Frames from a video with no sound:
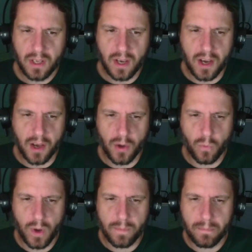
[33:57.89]

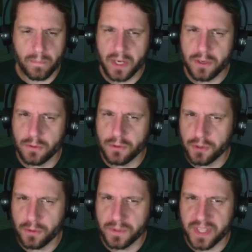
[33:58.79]
What made you
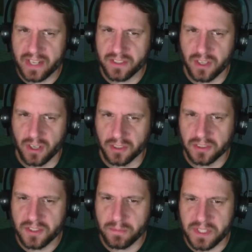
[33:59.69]
choose that song
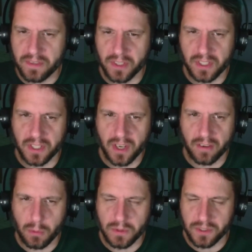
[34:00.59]
specifically to
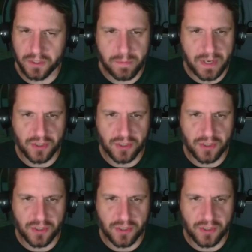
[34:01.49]
cover? Was there a special